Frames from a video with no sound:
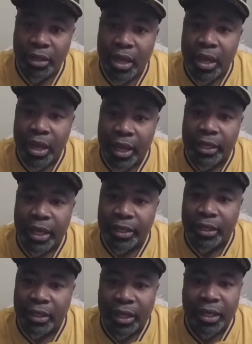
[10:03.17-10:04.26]
in, in
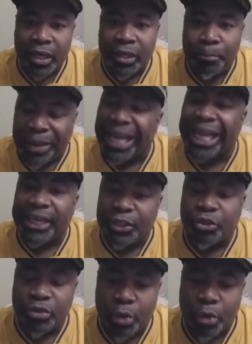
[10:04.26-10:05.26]
the, in, in the pain that you go